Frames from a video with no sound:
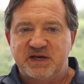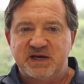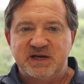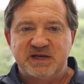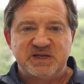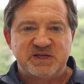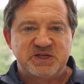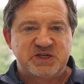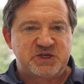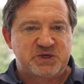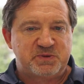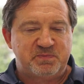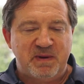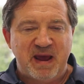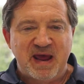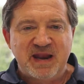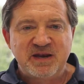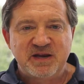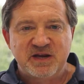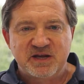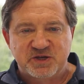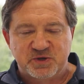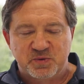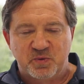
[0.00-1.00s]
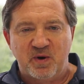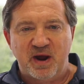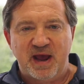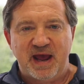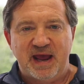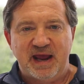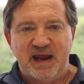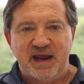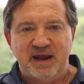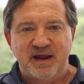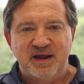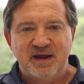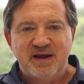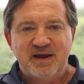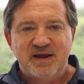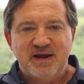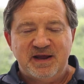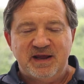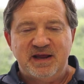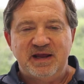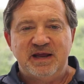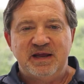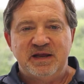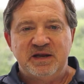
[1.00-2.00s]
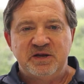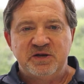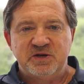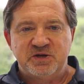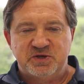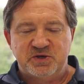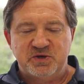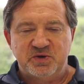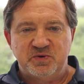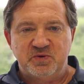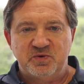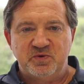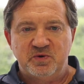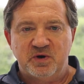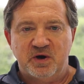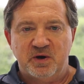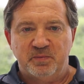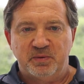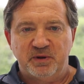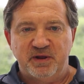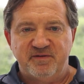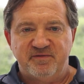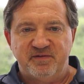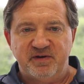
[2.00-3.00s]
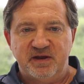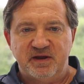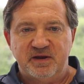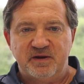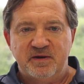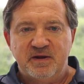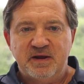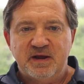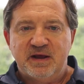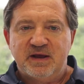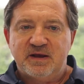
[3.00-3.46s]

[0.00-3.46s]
can spend its way into oblivion.